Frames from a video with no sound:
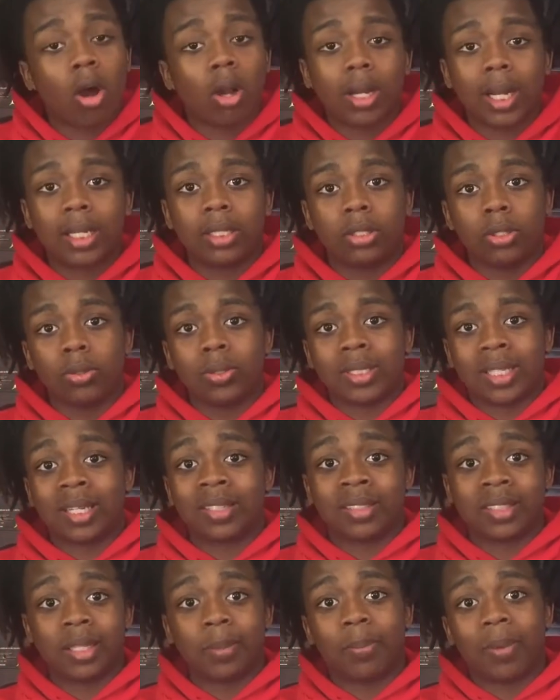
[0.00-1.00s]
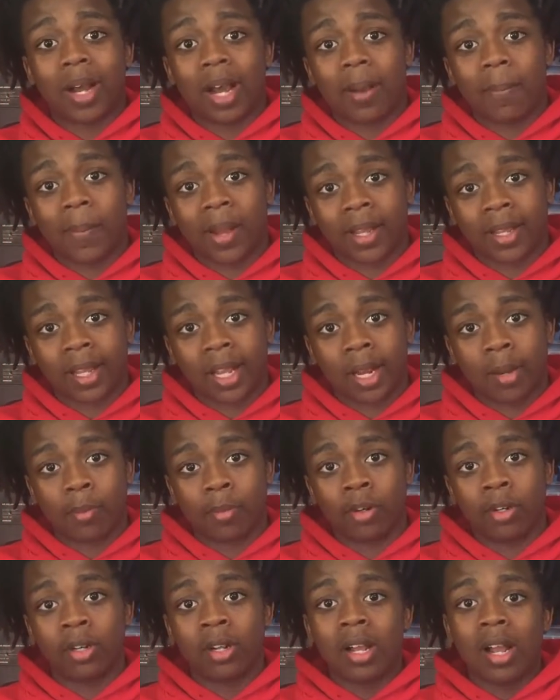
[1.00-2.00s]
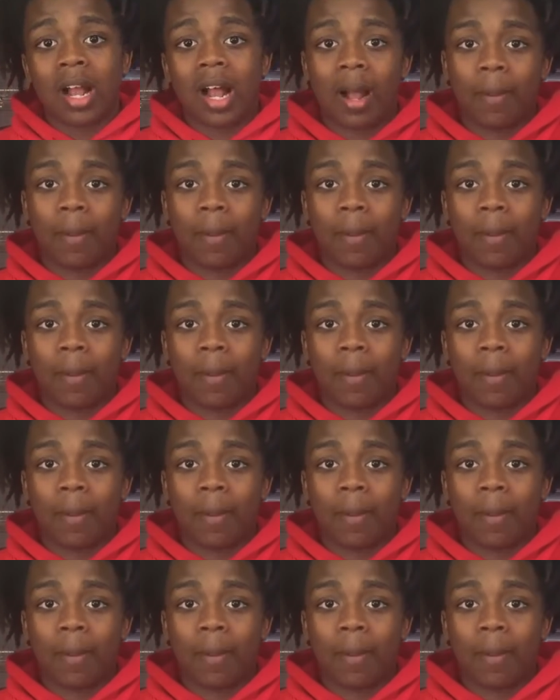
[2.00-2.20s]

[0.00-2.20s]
All I do is I sit behind my camera,